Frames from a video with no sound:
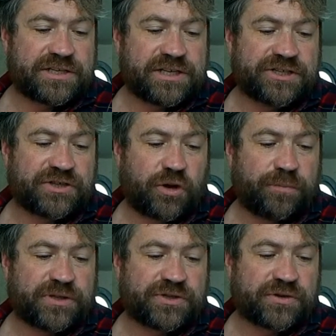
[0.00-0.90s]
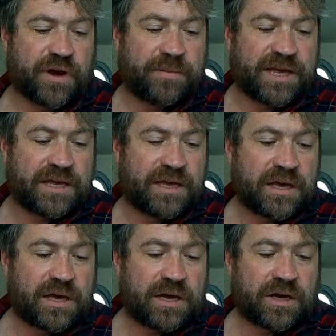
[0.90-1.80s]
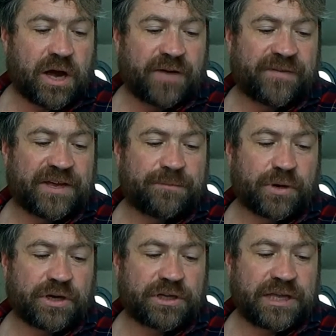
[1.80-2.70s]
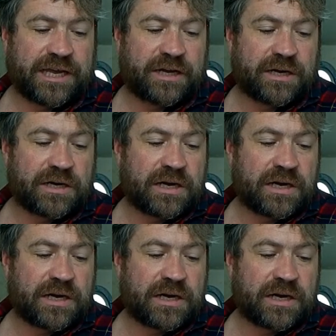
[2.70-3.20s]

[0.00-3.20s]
dish soap and scrubby, coffee and percolator,